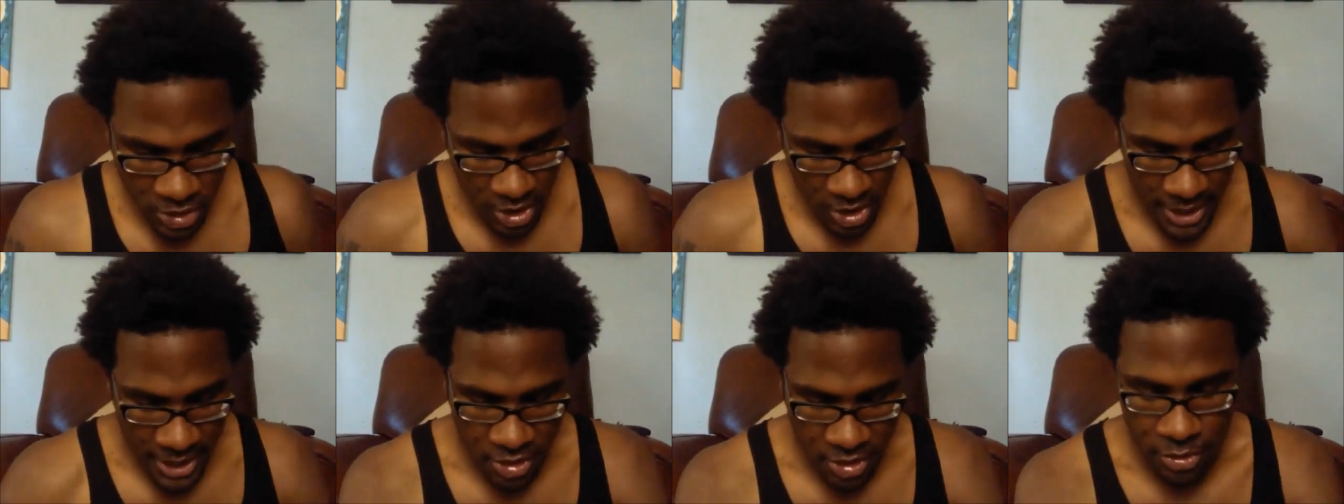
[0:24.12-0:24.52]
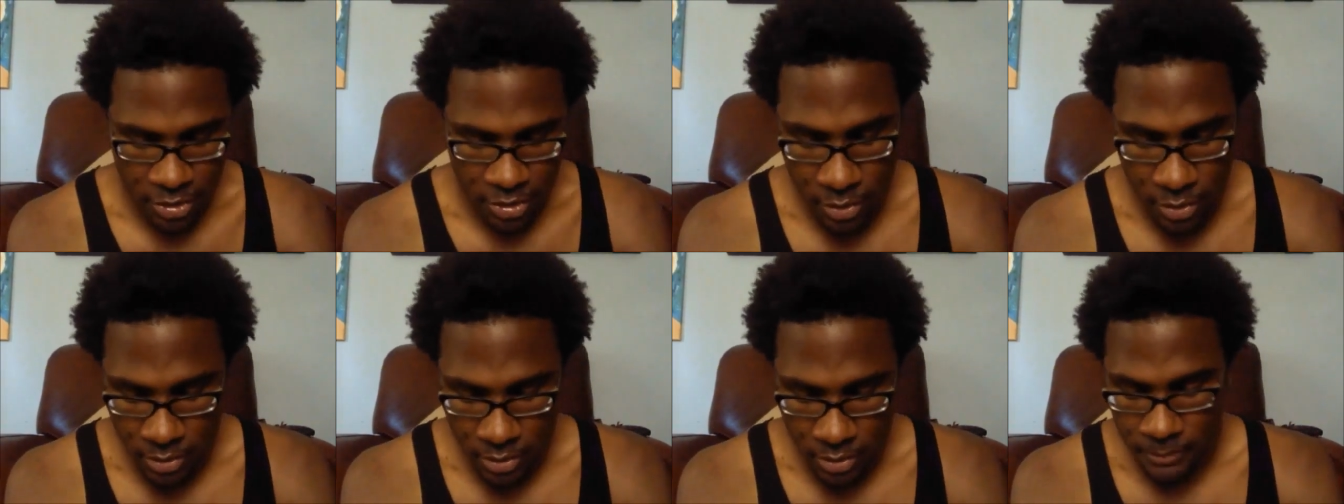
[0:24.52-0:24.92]
try and
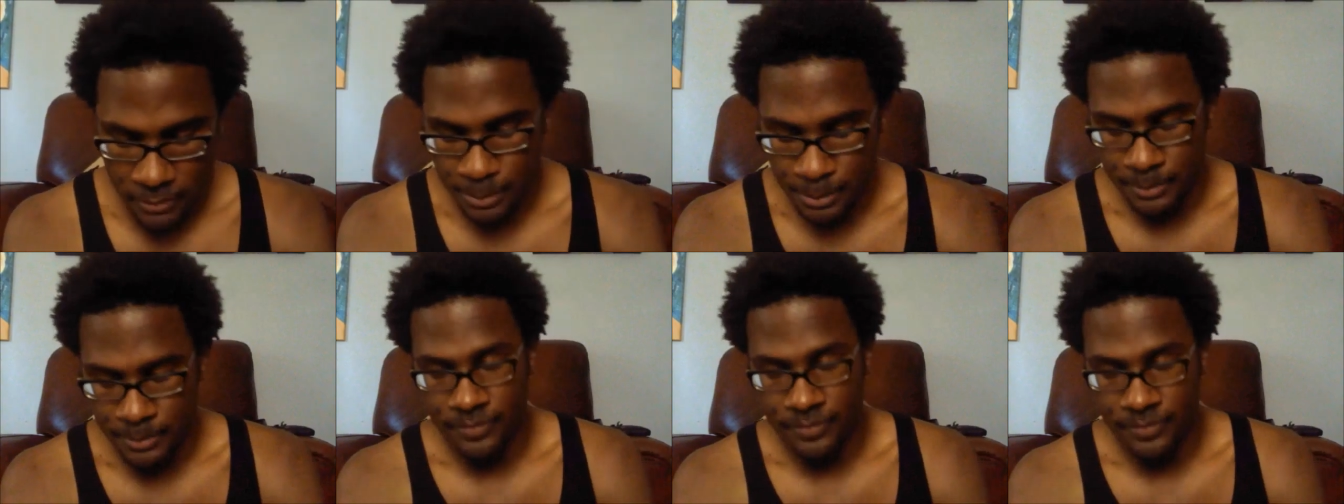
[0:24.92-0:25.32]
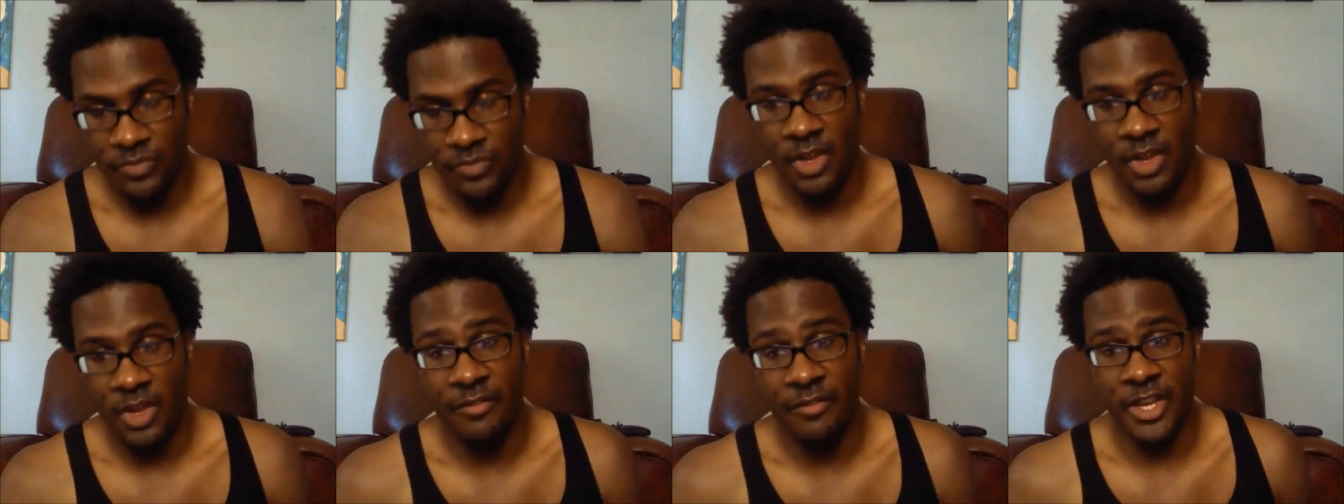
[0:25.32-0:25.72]
do
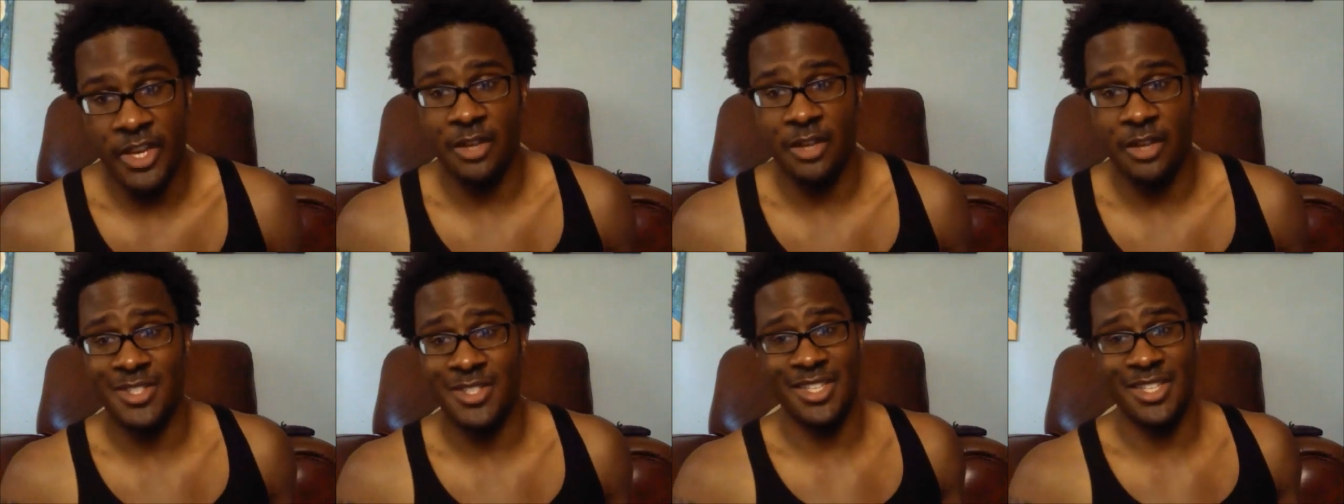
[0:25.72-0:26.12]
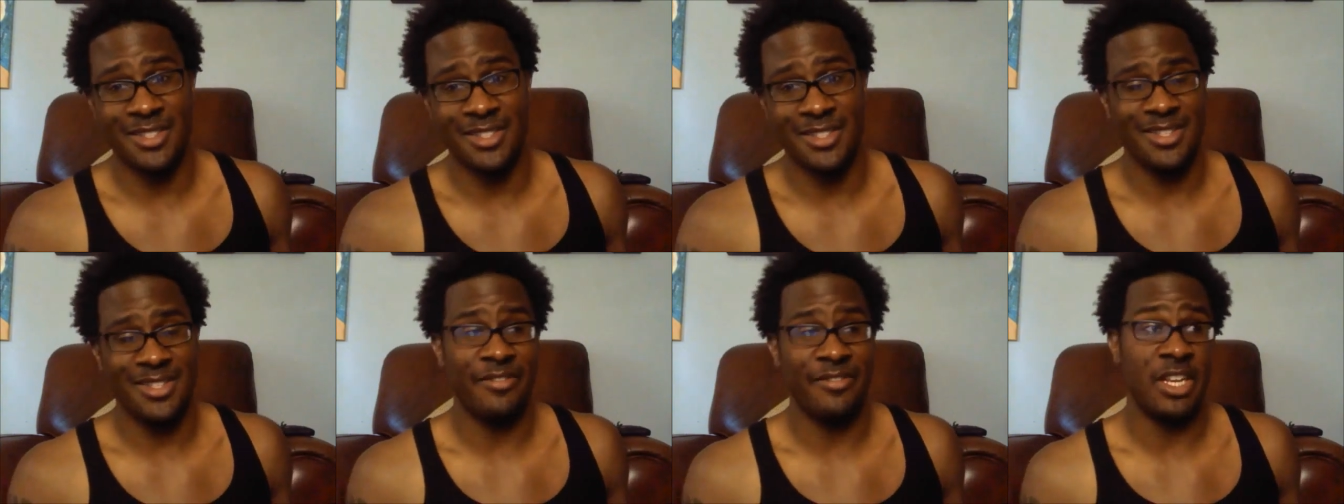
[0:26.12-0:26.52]
video
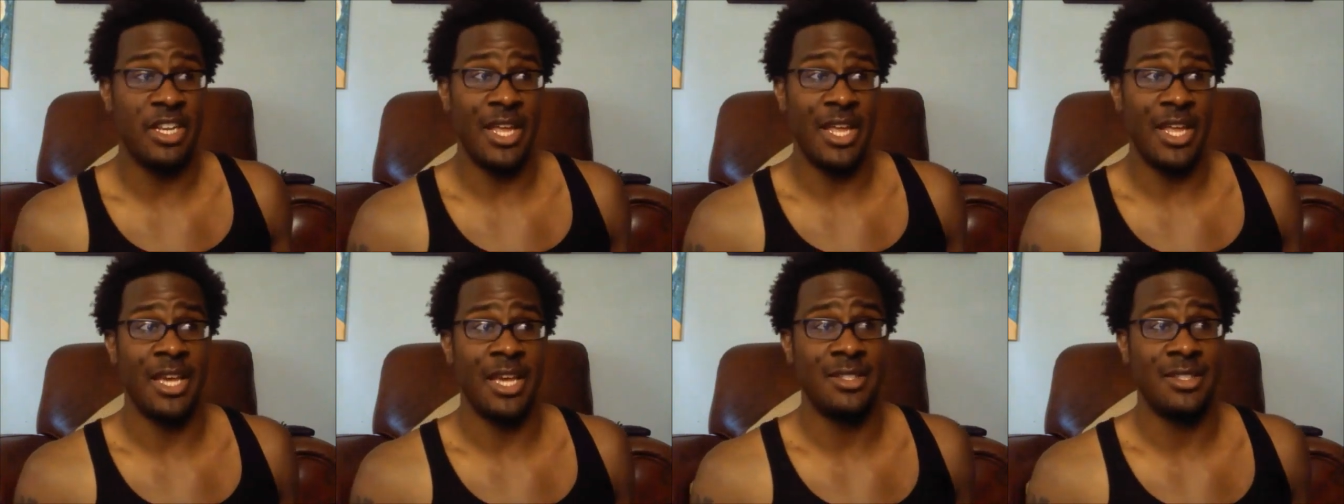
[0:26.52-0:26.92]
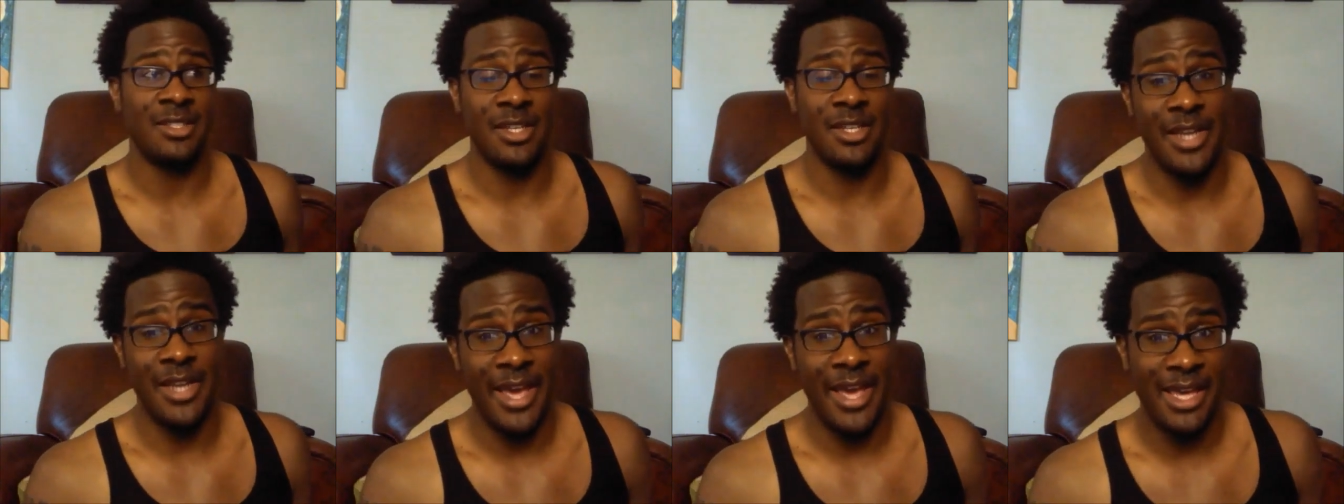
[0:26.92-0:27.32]
six, seven, and eight
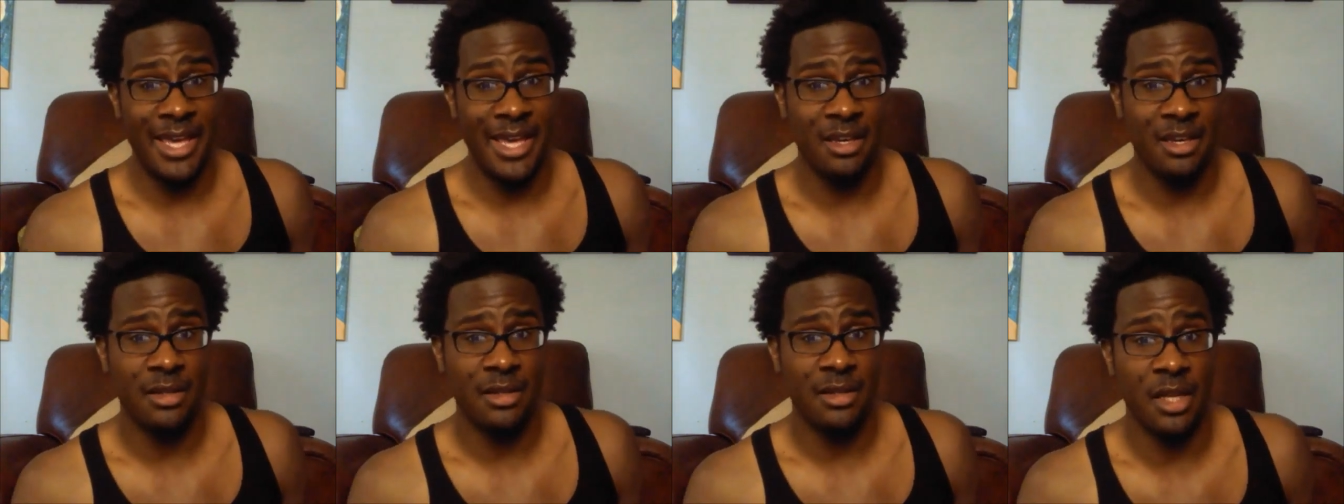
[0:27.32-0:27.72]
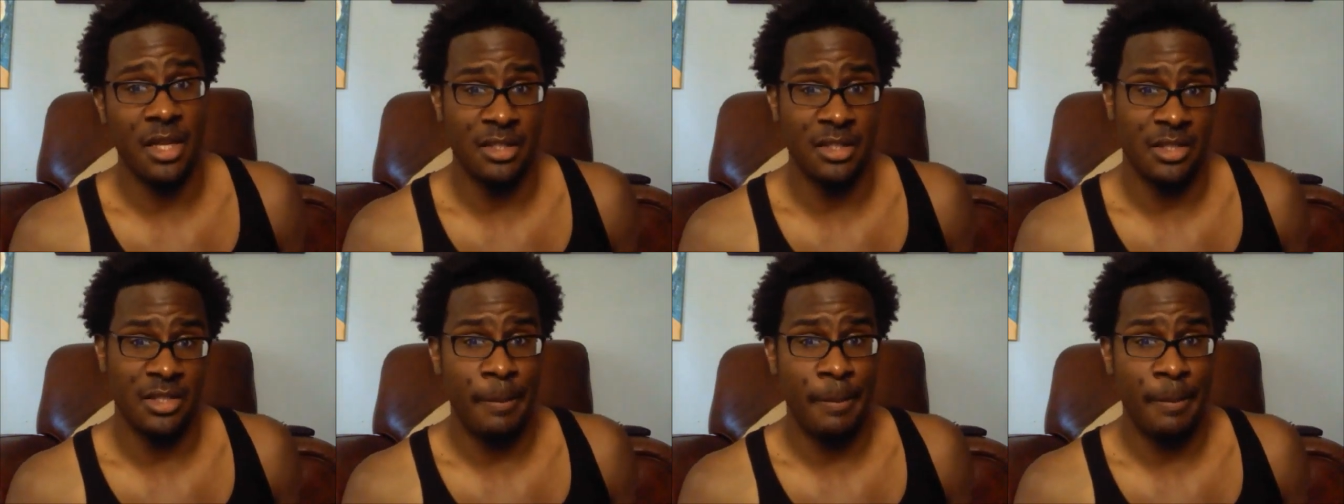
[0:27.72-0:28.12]
today
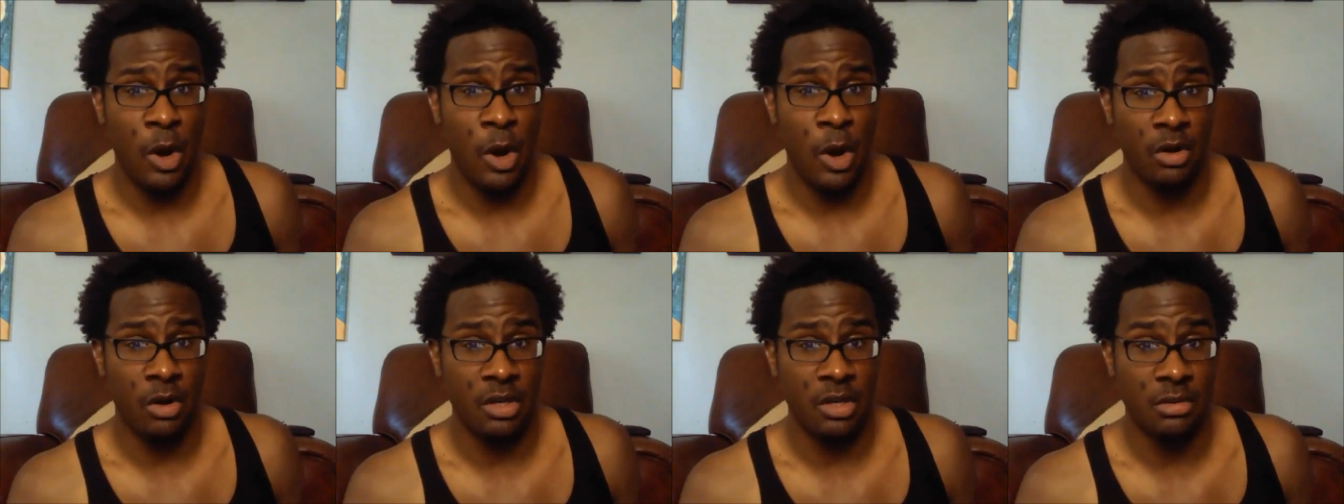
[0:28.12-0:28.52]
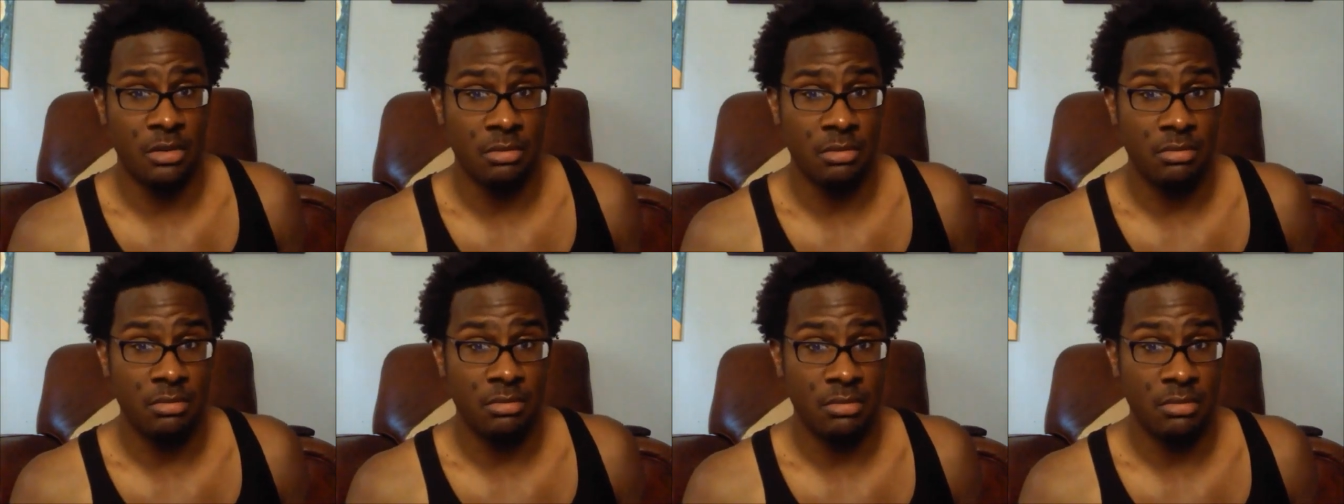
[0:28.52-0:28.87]
and tomorrow.